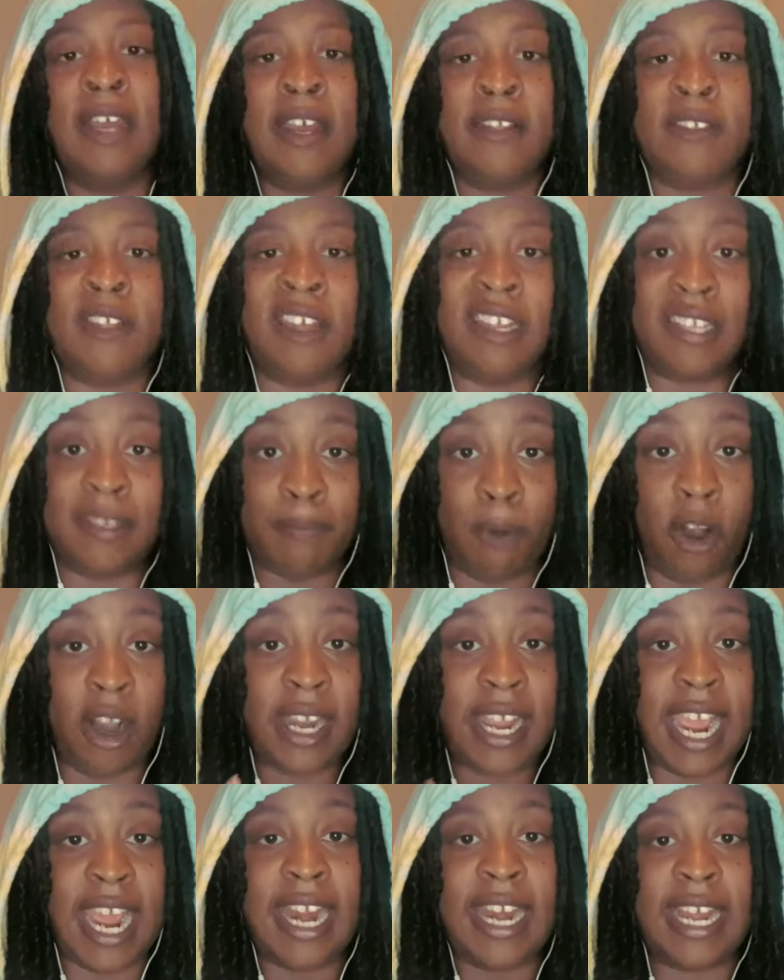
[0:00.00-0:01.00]
the smart
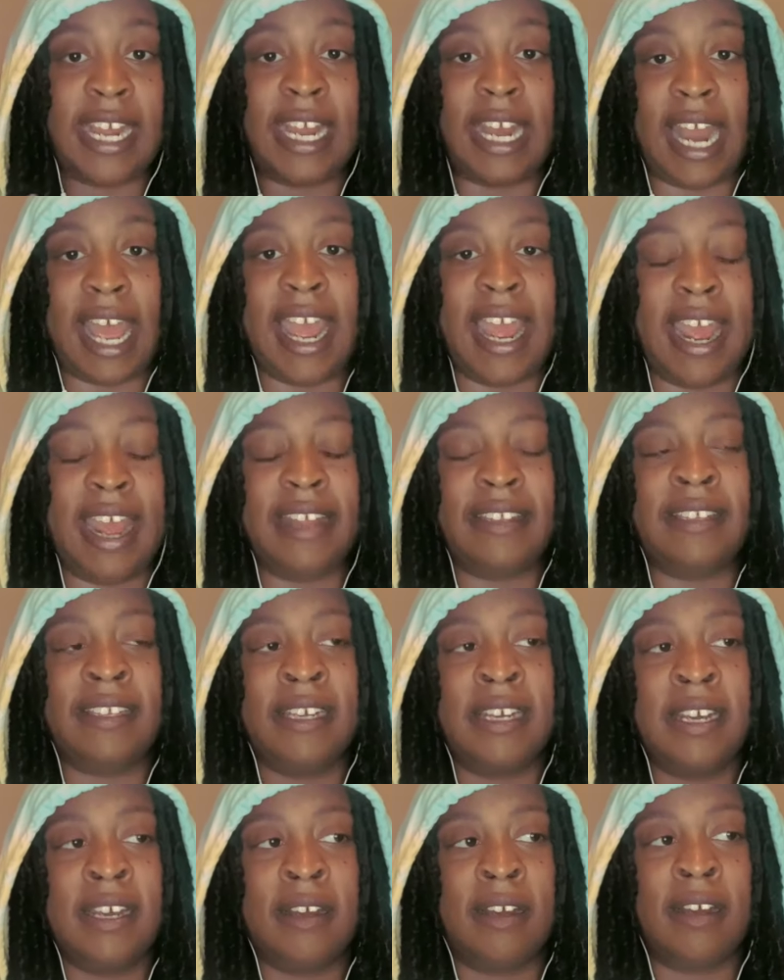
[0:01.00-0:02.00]
kid in class,
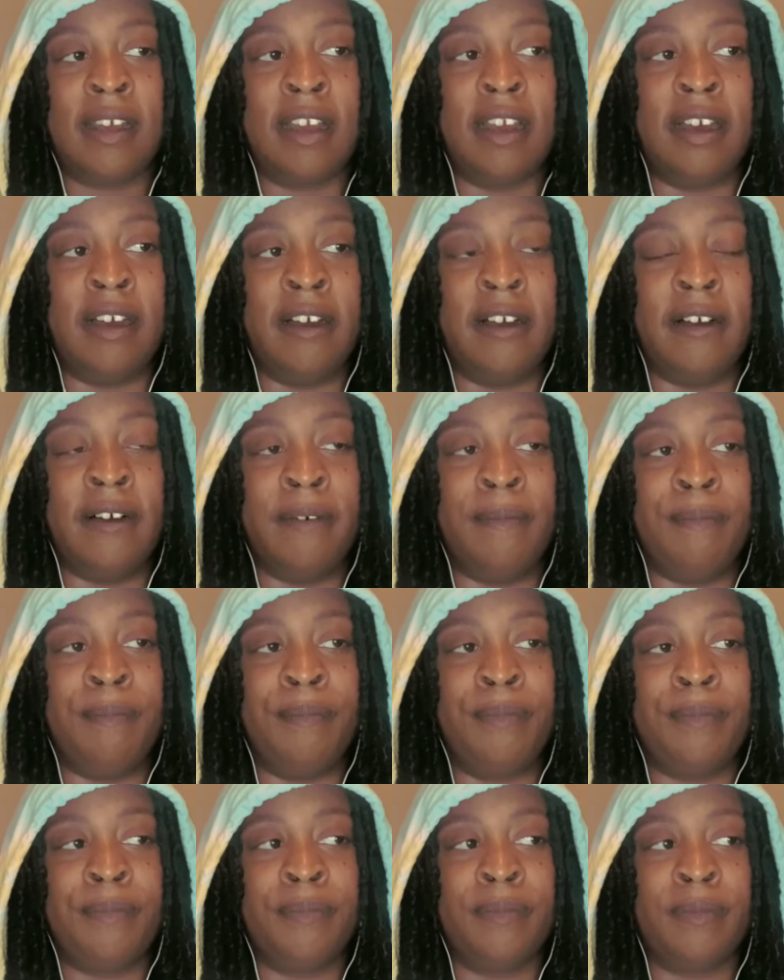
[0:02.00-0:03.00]

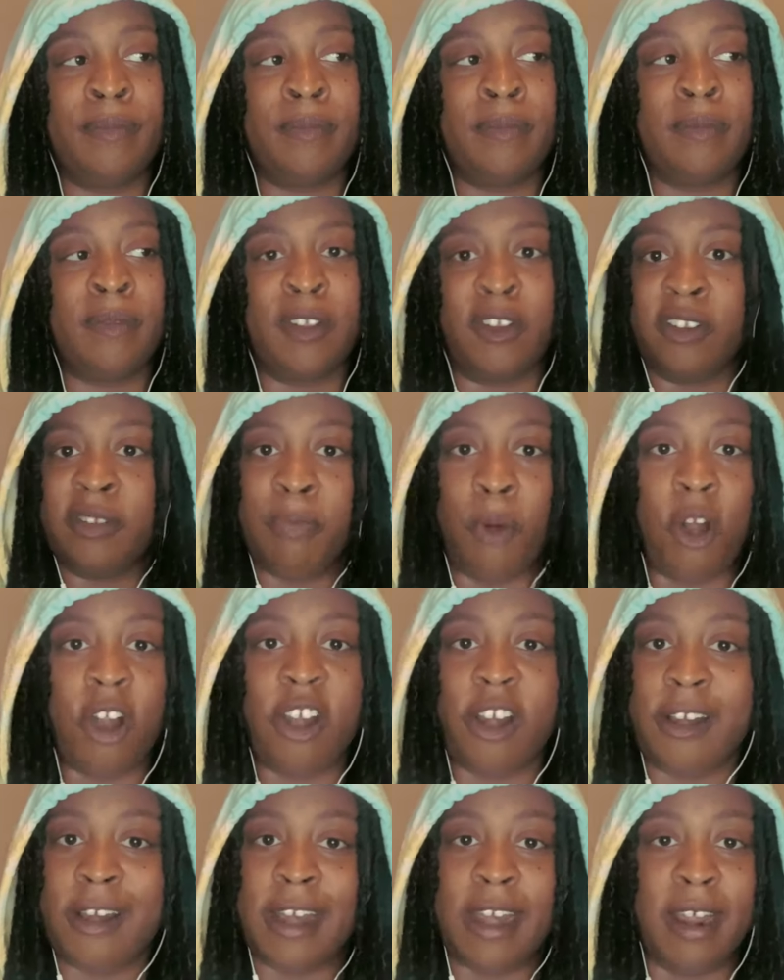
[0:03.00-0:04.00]
you're smarter
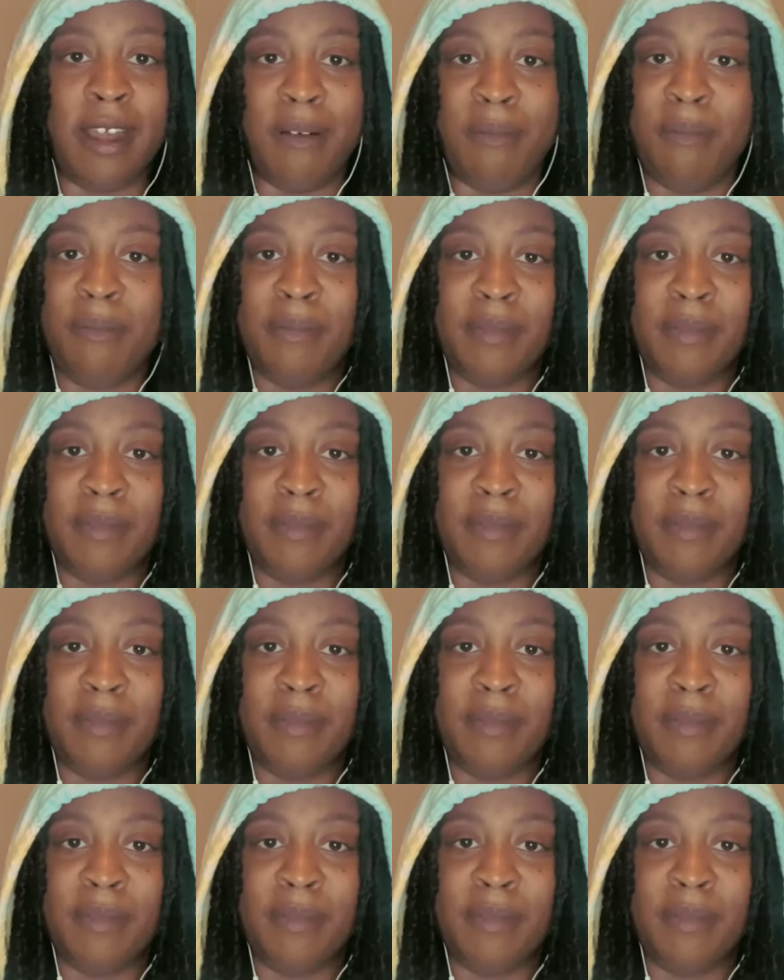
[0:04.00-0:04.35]
than them.